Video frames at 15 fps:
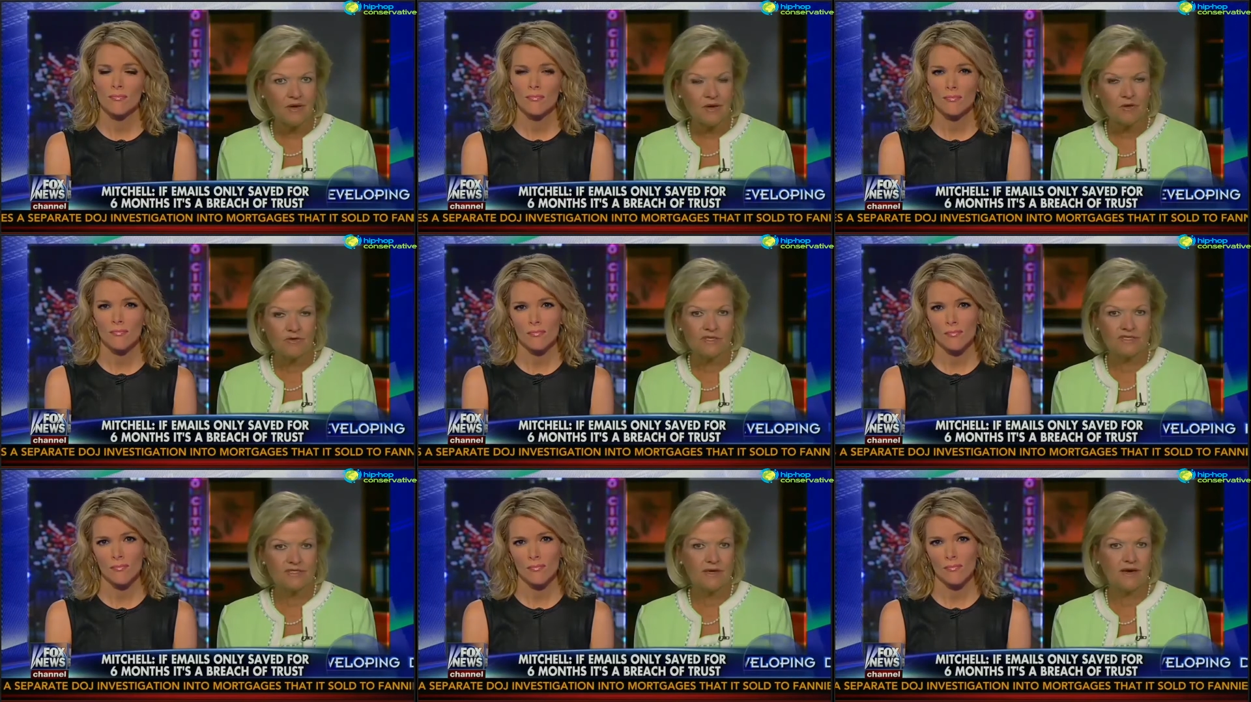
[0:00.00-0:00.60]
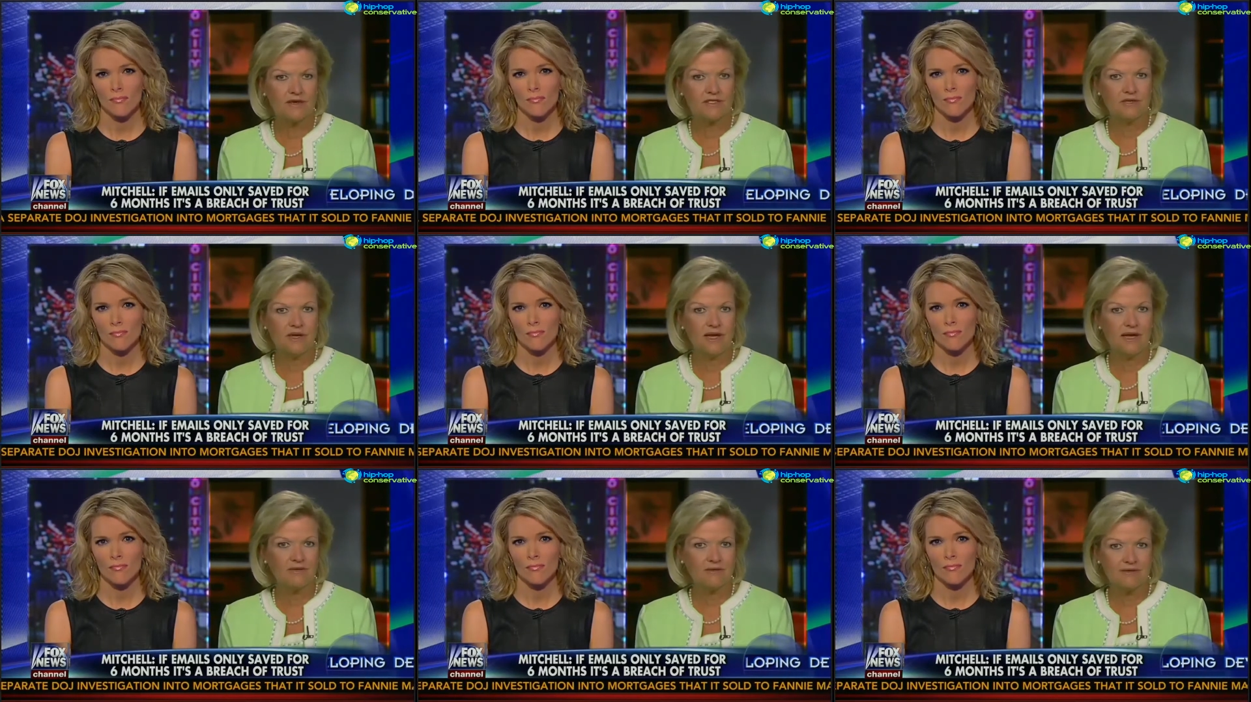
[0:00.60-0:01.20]
Speaker 1: who's assigned
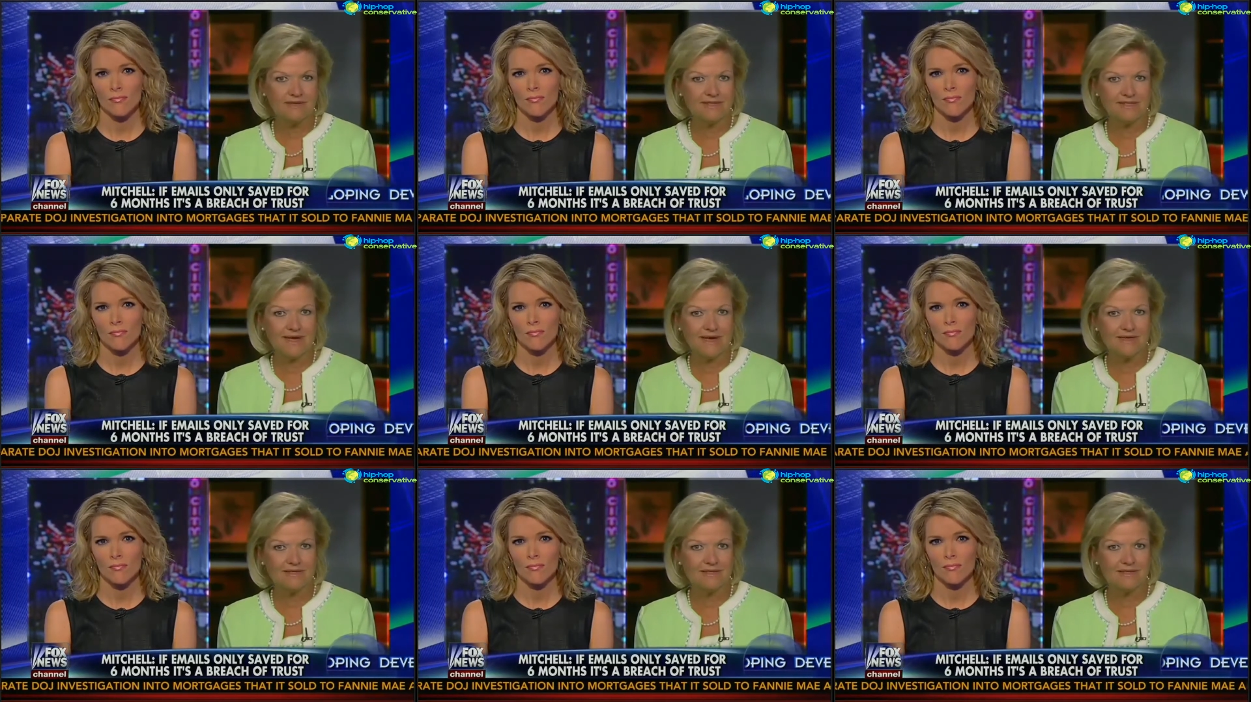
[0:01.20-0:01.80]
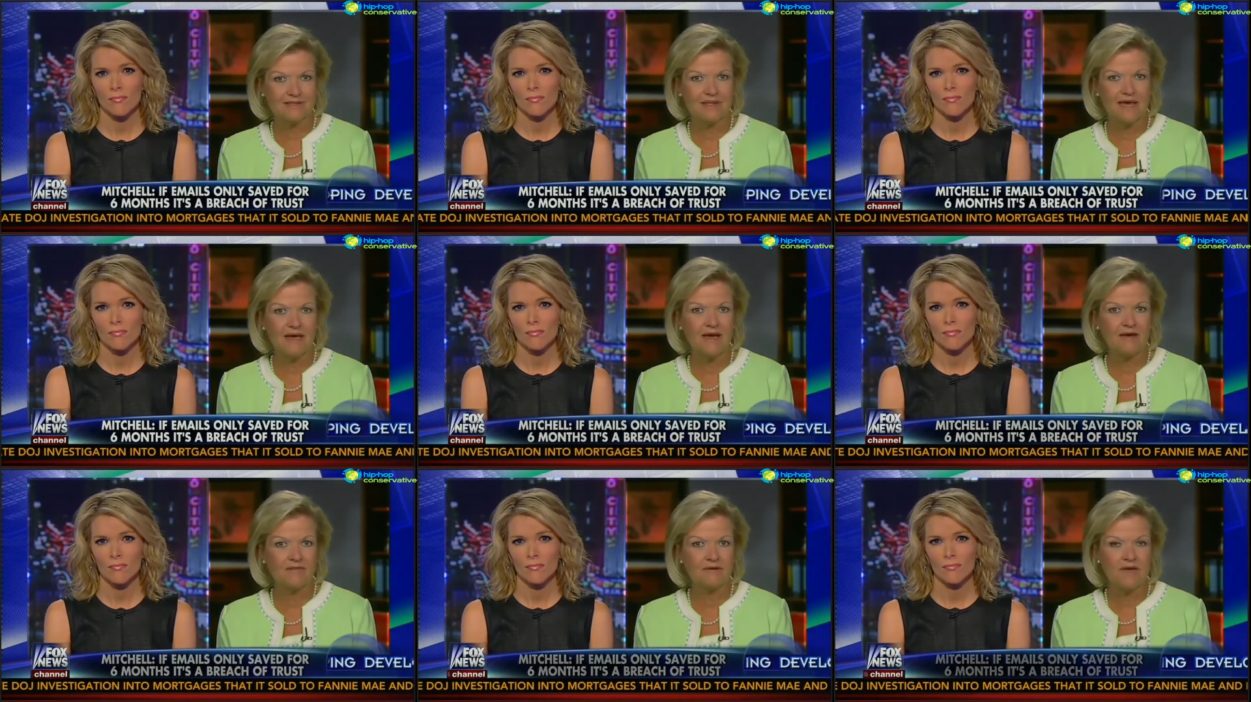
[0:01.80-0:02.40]
to handle these cases.
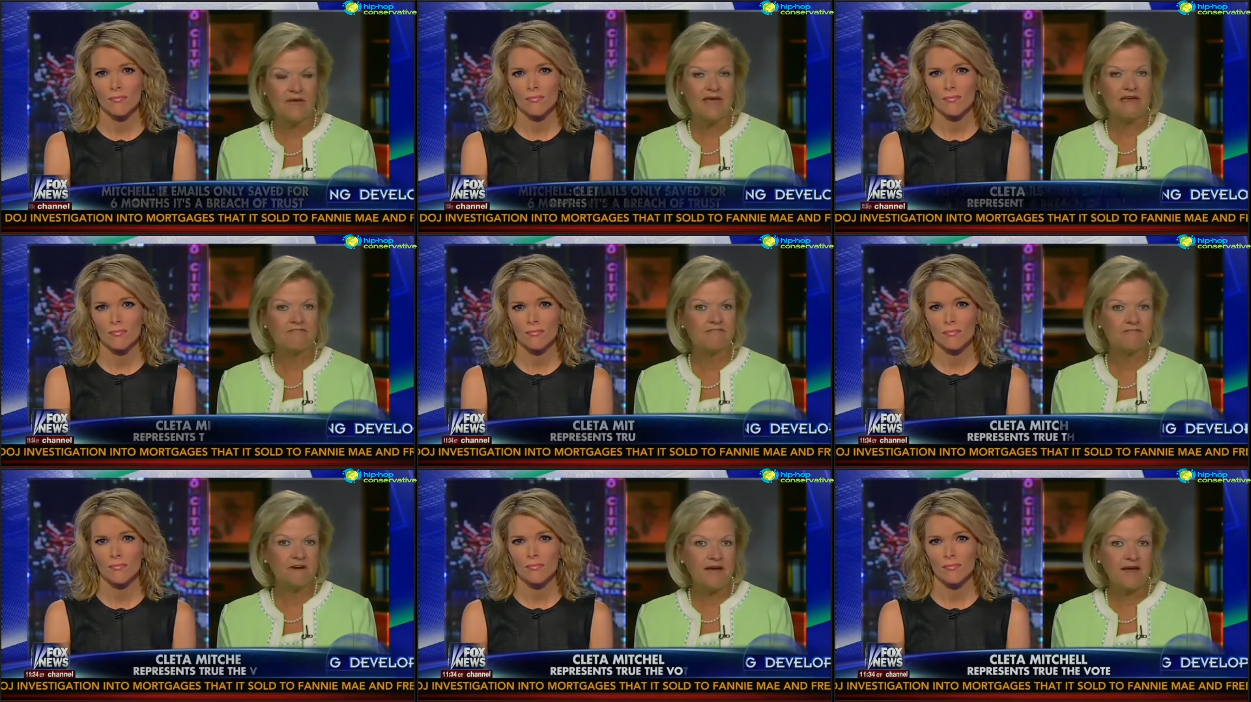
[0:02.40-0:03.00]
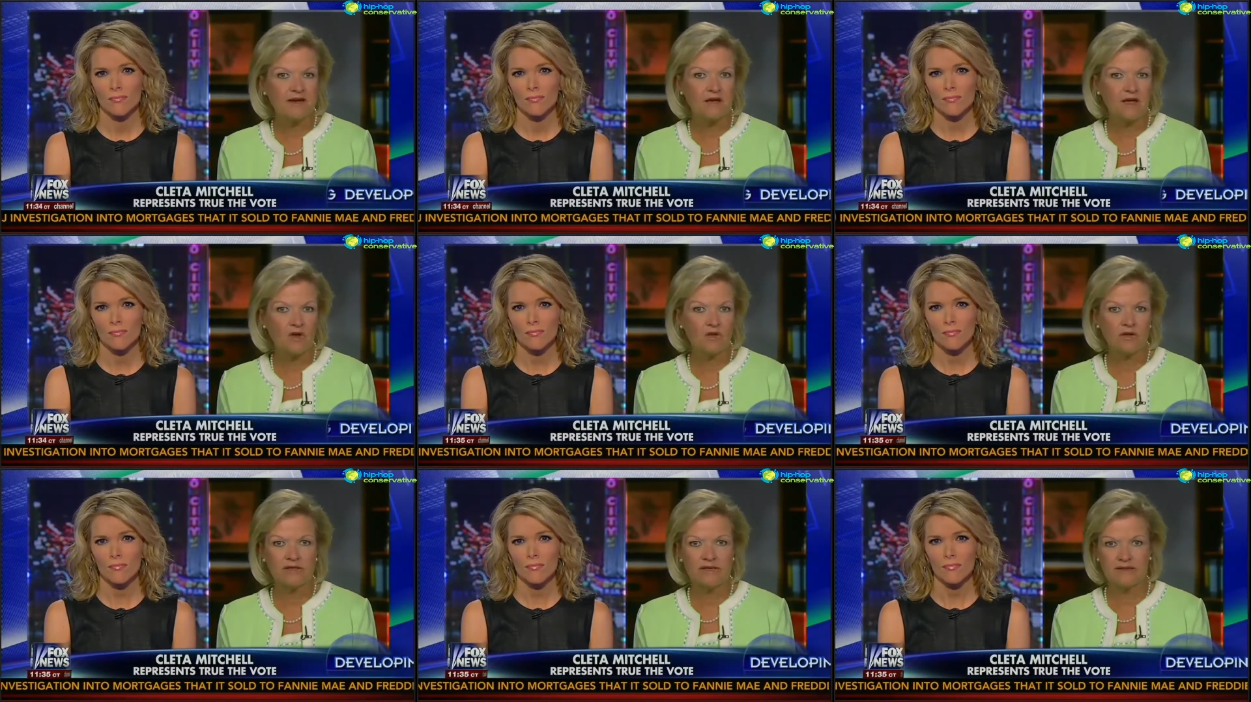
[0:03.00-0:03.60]
They have, in fact,
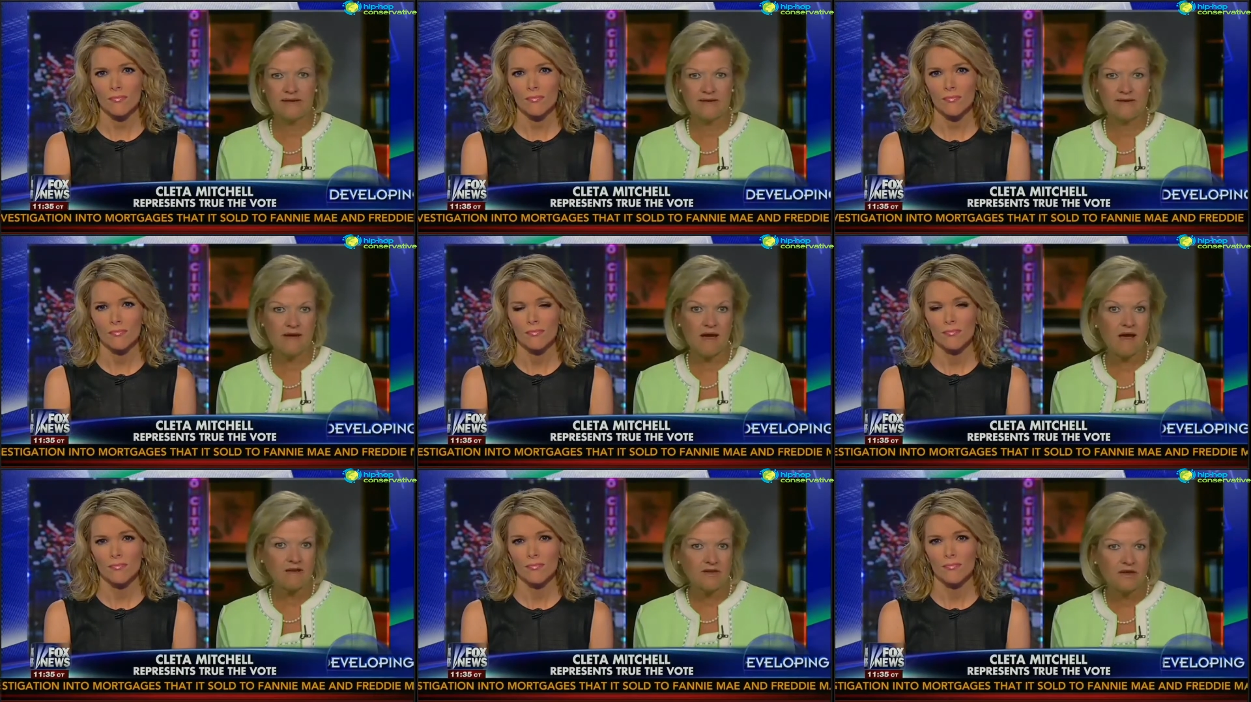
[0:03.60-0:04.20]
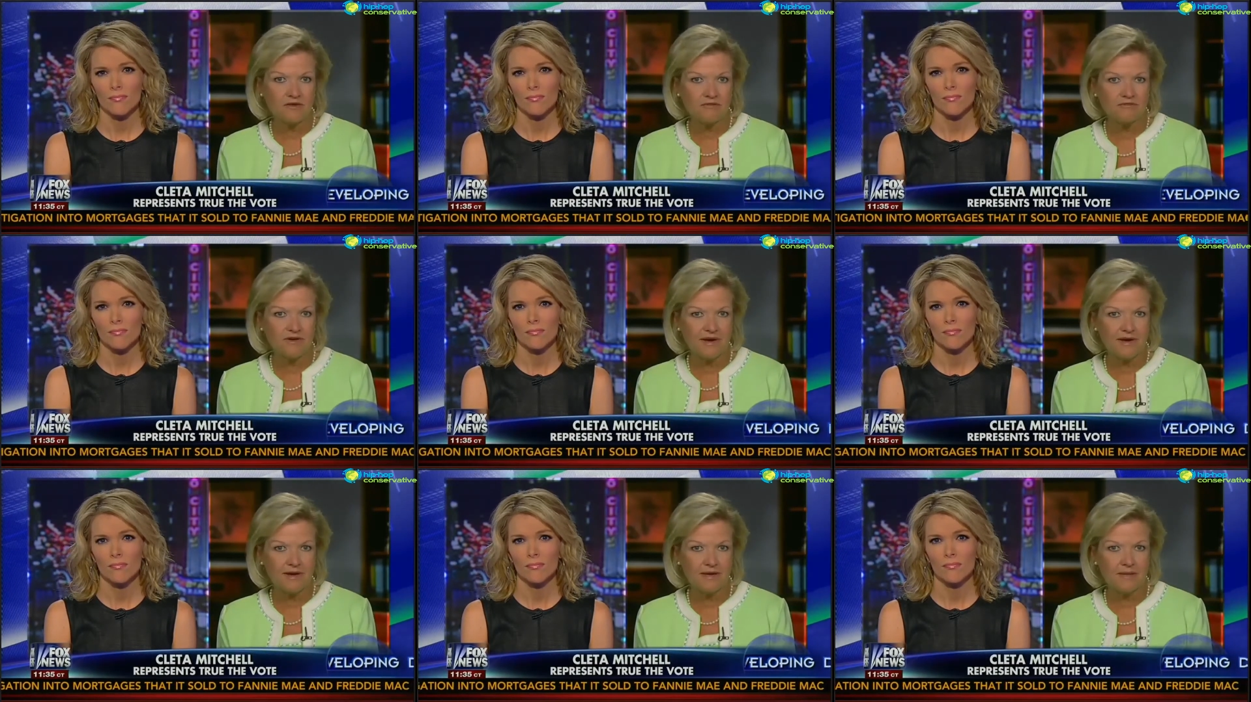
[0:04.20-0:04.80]
not only did they not
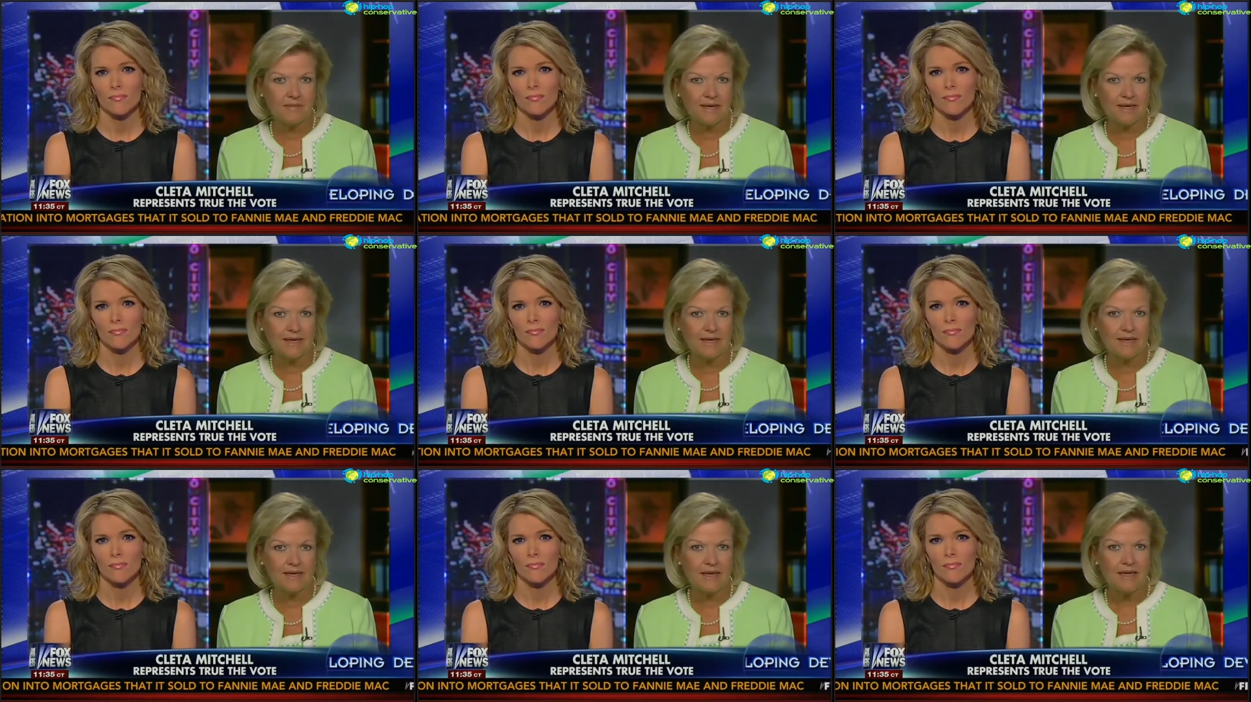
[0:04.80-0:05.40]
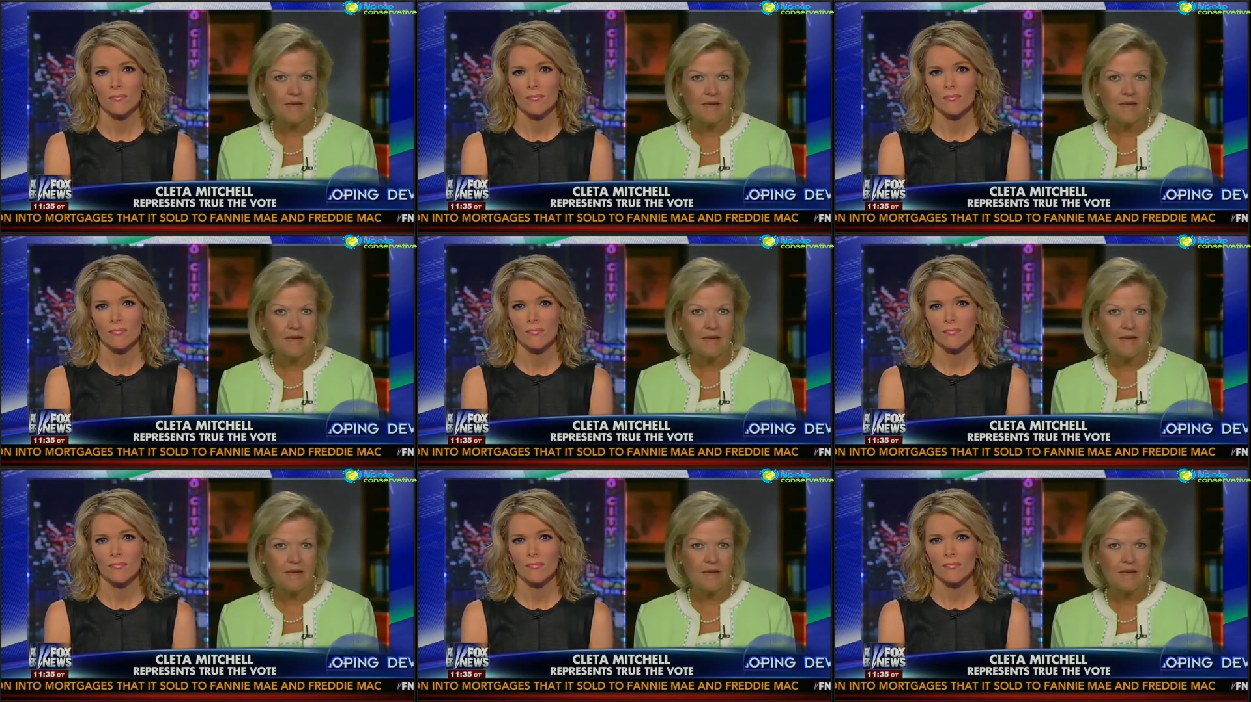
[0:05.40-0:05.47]
notify anybody,